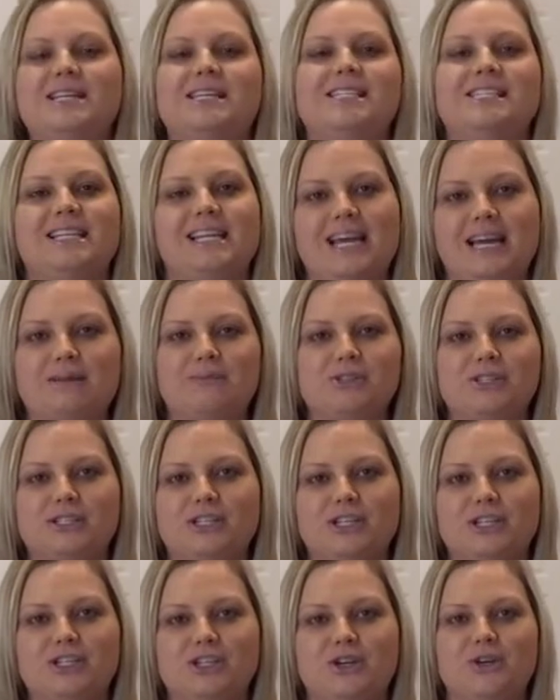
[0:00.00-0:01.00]
Today I'm just
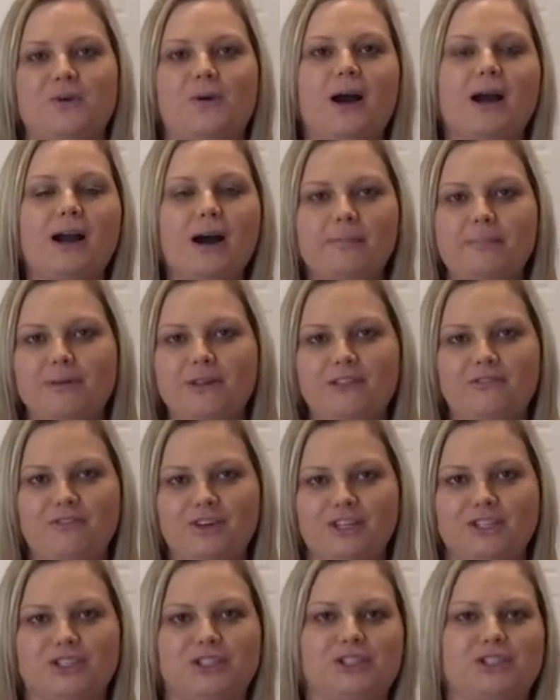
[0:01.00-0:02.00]
going to show you a couple of
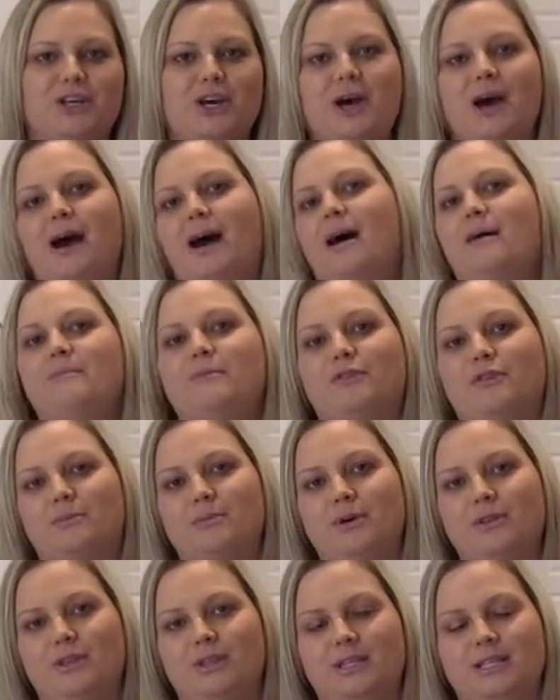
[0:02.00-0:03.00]
features for
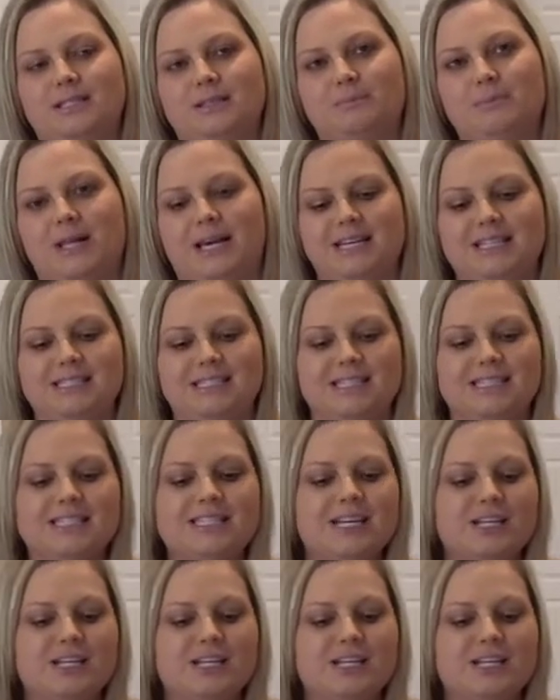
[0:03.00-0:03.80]
both of these appliances.